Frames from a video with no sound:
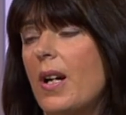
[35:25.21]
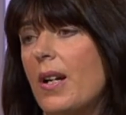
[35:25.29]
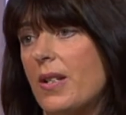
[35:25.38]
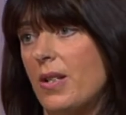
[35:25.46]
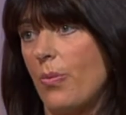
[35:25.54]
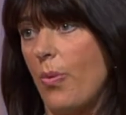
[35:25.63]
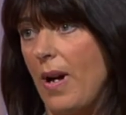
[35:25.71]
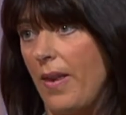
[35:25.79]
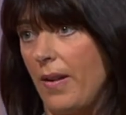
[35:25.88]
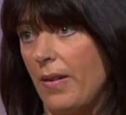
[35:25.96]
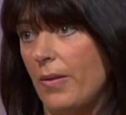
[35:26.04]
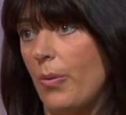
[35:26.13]
as to
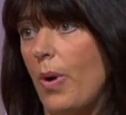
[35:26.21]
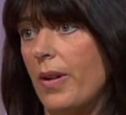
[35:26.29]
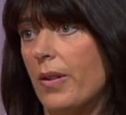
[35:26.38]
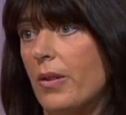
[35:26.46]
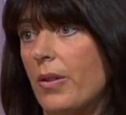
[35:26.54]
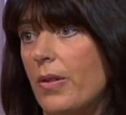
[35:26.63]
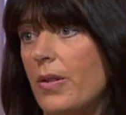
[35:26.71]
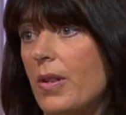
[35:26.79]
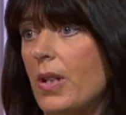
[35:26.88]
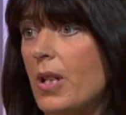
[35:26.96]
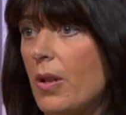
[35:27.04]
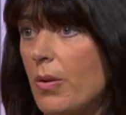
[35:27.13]
whether one could
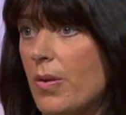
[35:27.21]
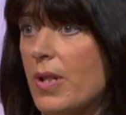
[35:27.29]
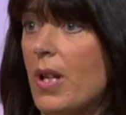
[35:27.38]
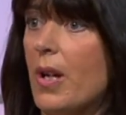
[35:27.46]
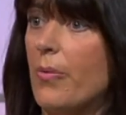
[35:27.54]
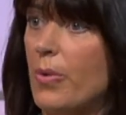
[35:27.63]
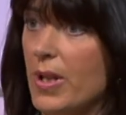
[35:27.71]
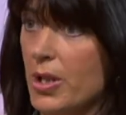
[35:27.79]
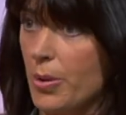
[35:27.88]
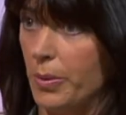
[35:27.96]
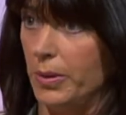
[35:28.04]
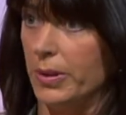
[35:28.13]
use
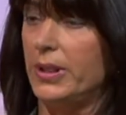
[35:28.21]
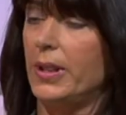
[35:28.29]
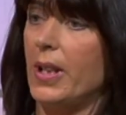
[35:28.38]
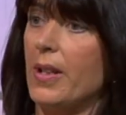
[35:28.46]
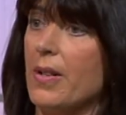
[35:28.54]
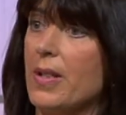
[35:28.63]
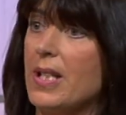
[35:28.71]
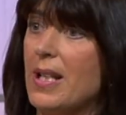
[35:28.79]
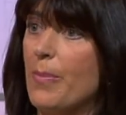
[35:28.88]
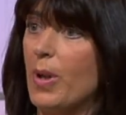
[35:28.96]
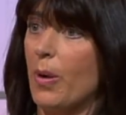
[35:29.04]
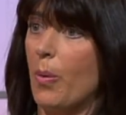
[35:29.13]
rituals in a
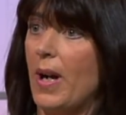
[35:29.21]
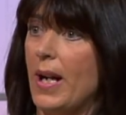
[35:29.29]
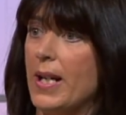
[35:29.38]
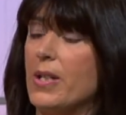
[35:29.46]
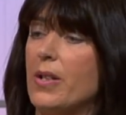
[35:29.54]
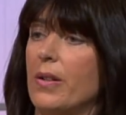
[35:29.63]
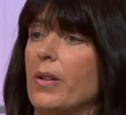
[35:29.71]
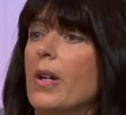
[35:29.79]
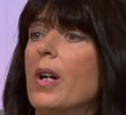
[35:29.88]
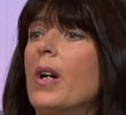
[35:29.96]
similar way to